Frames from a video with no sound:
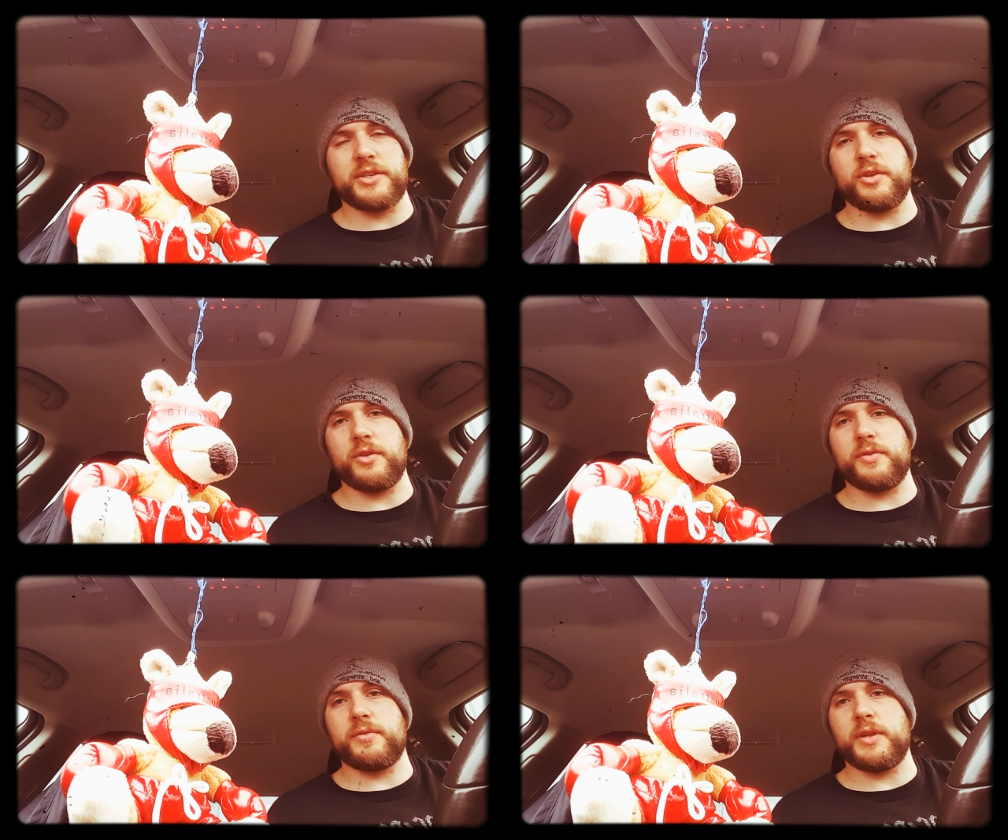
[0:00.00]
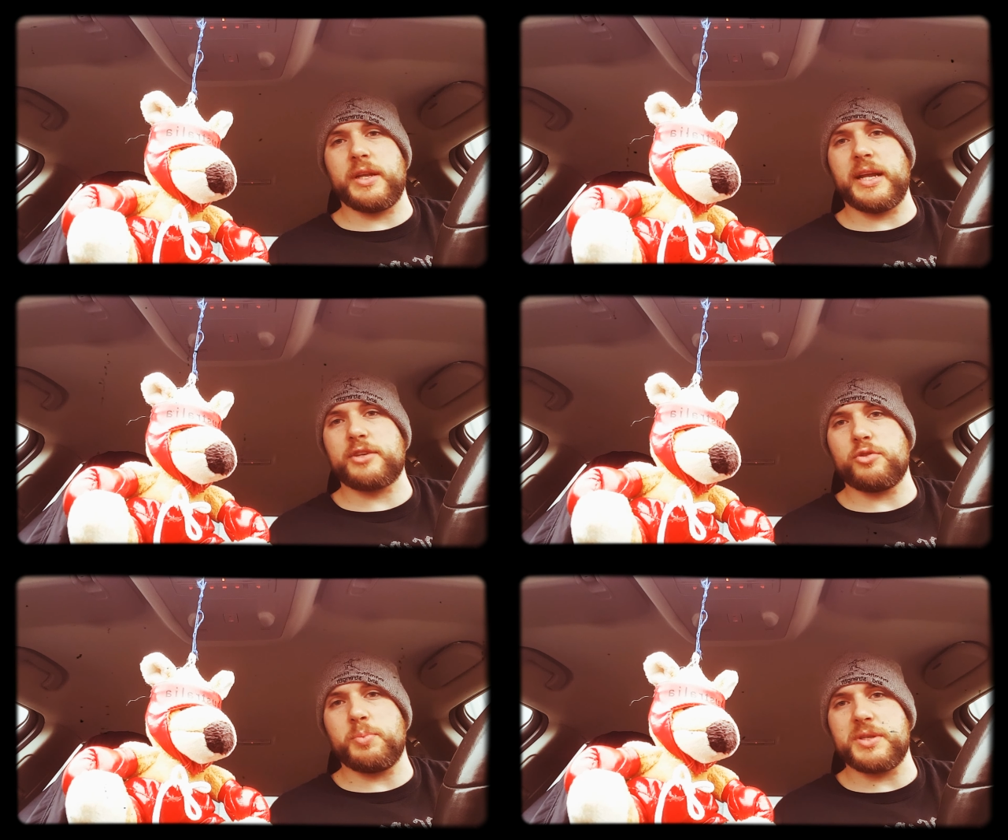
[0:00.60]
It's not a
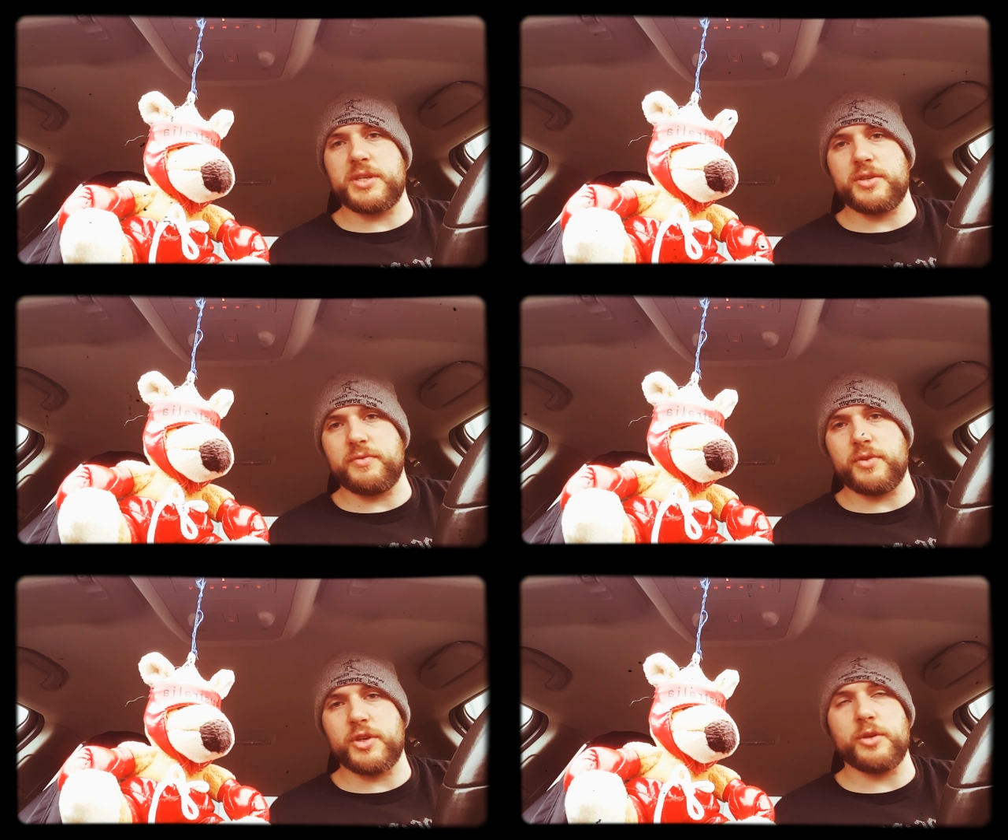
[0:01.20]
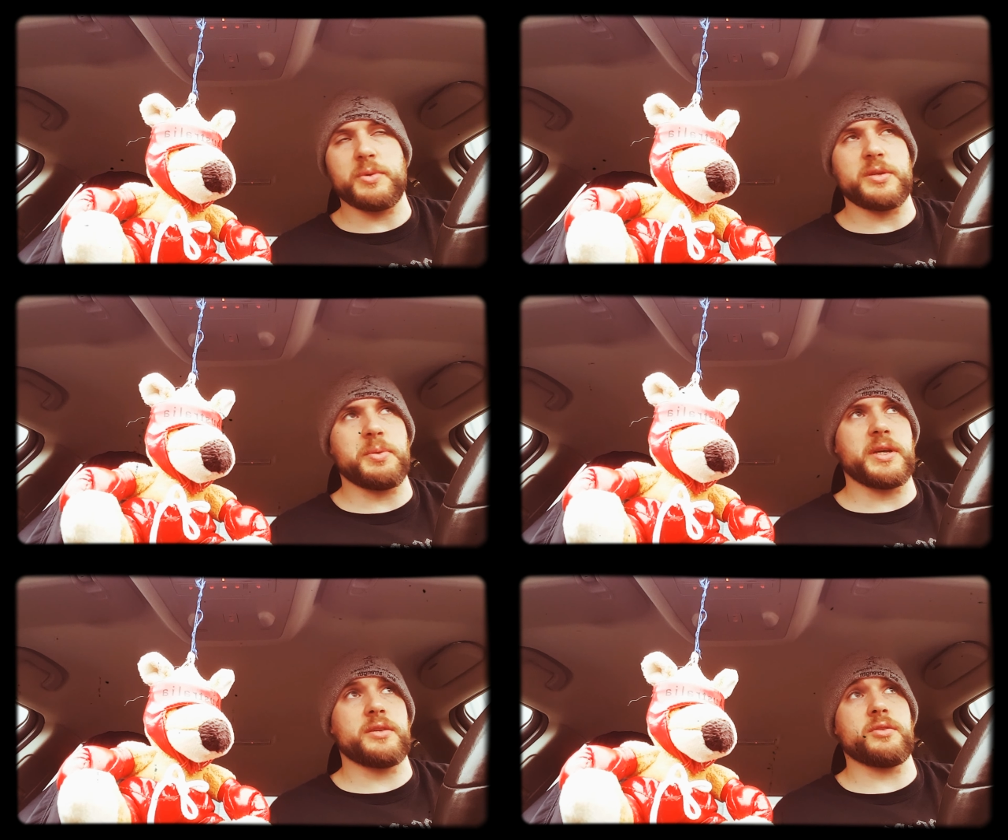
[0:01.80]
natural position for a human to be in.